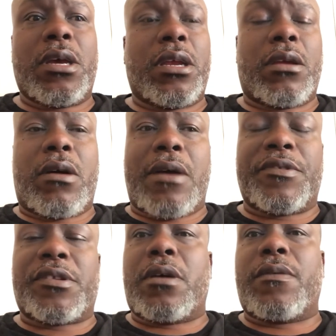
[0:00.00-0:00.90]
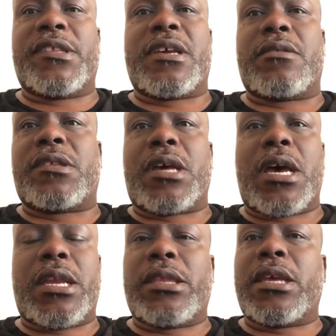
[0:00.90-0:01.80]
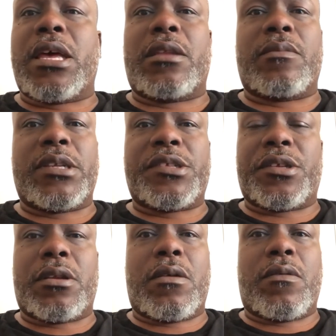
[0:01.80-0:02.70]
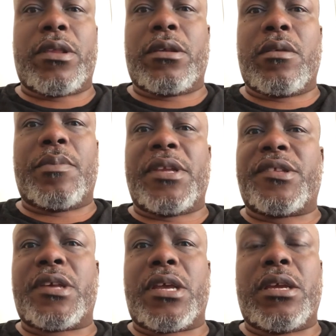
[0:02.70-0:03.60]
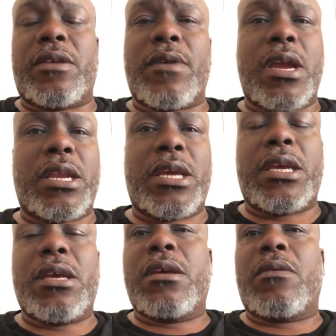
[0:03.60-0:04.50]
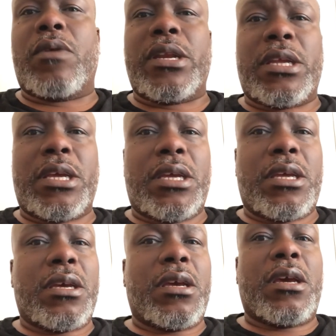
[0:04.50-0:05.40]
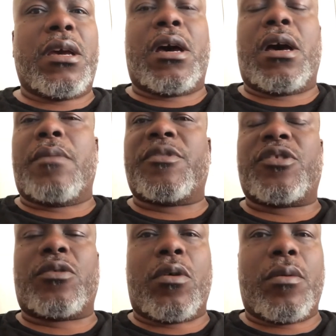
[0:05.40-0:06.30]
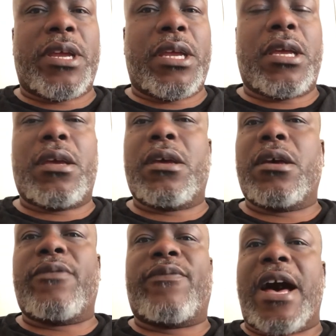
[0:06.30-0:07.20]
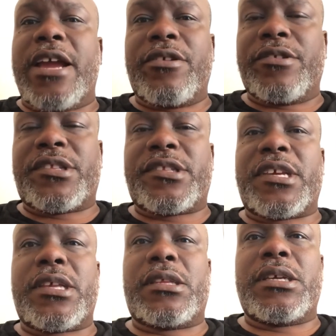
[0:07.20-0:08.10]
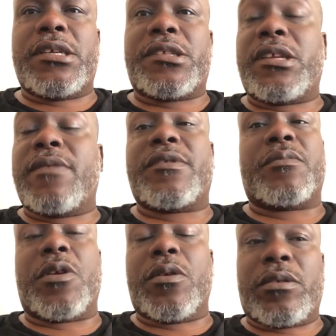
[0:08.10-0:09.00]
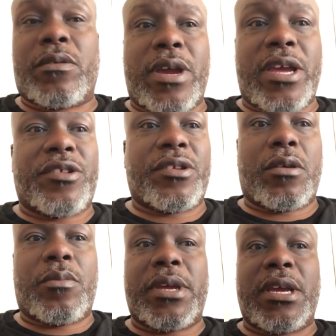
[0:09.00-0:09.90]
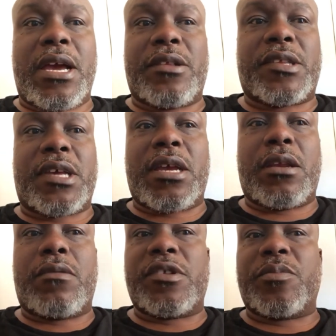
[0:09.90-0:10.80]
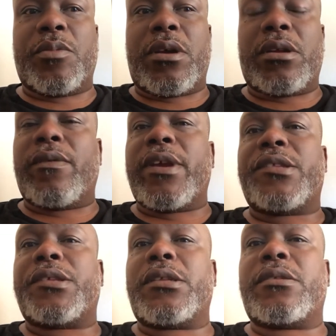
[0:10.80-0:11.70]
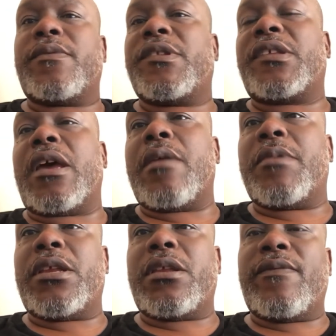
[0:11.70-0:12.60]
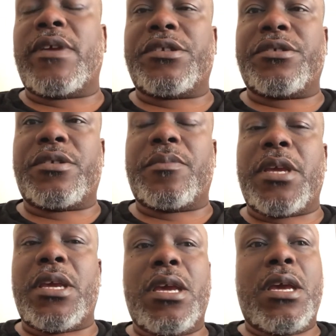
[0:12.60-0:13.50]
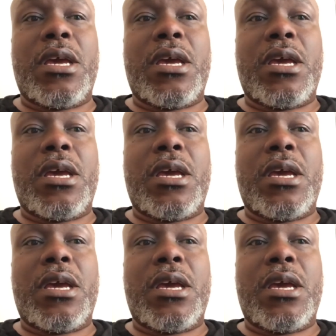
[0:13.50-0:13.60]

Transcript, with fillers: you know, I was always outside in the elements, you know, whether it be sunny, rainy, windy, um, storming, fires to say the least, and even some earthquakes. You know, being outside always brought a great sense of excitement and adventure to me,